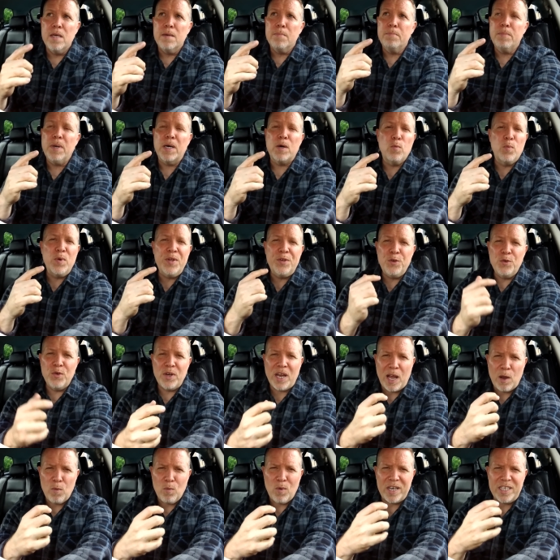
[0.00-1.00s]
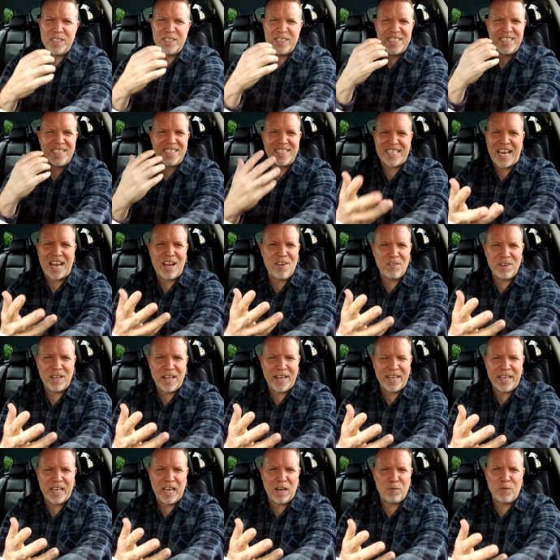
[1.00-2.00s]
But we do not want to just sound
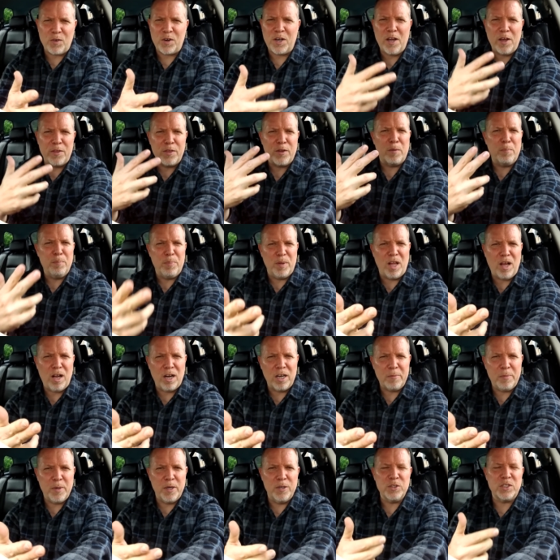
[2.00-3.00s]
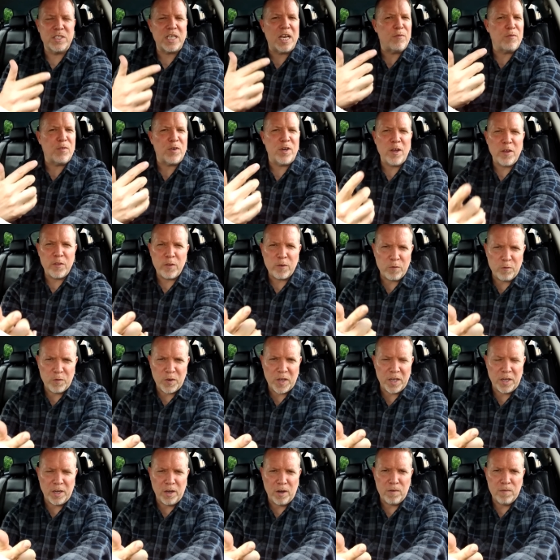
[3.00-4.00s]
like every other blog post, every other
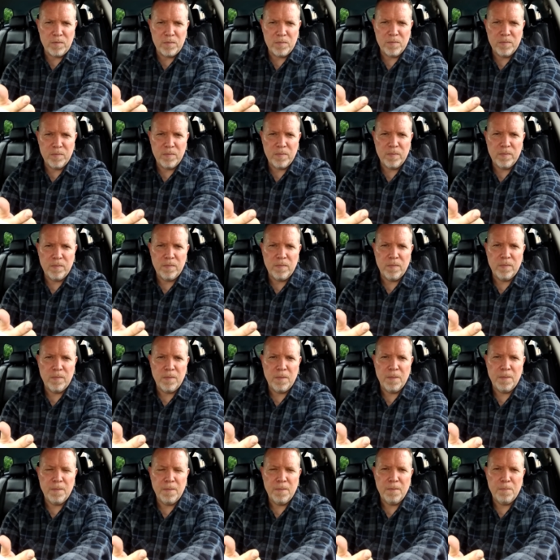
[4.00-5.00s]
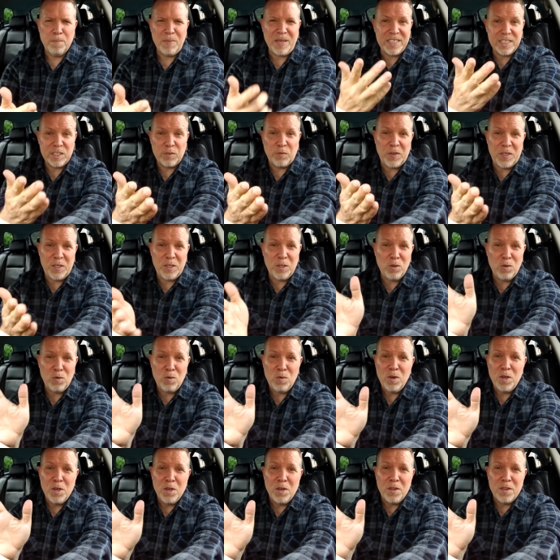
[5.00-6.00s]
video. Because if we
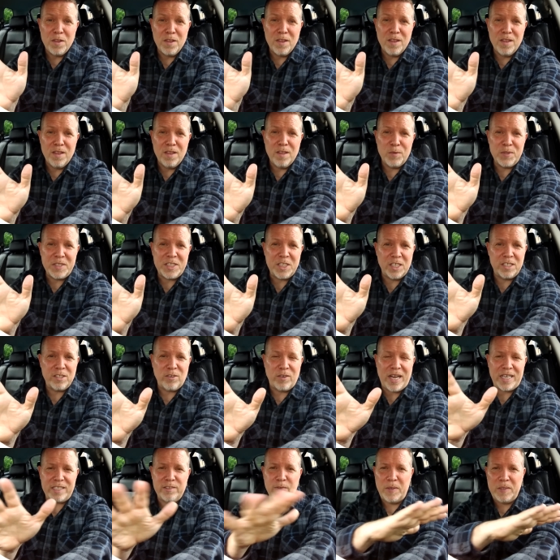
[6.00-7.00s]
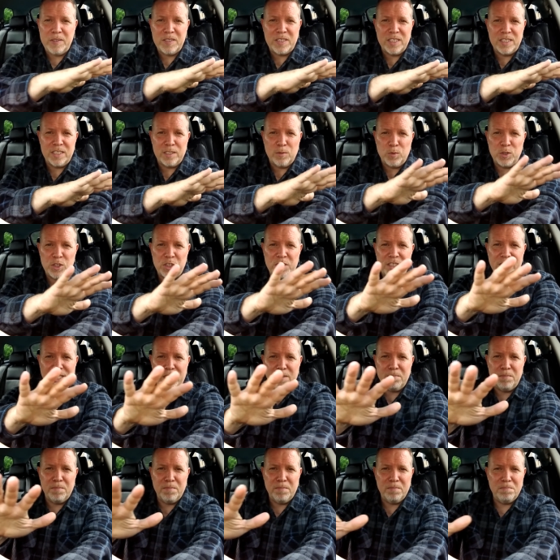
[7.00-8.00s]
do, the reticular activating system will just say,
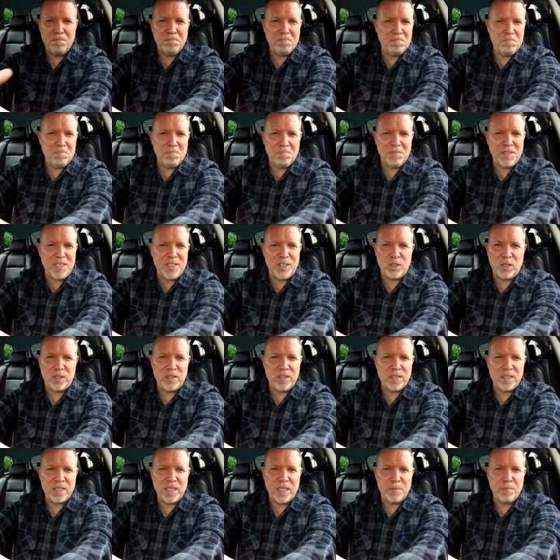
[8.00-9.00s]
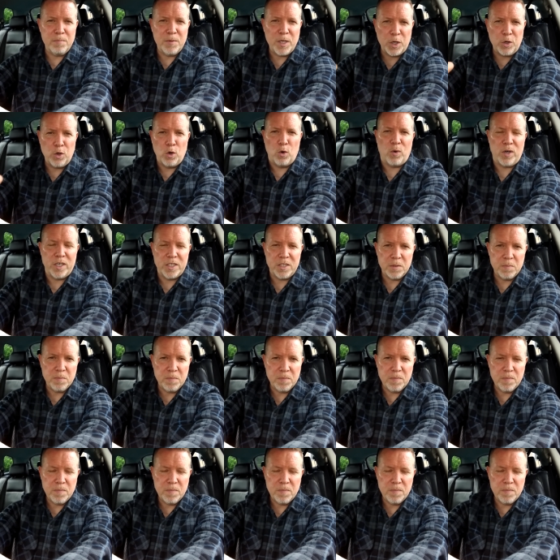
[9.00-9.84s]
it's all the same. Ignore it.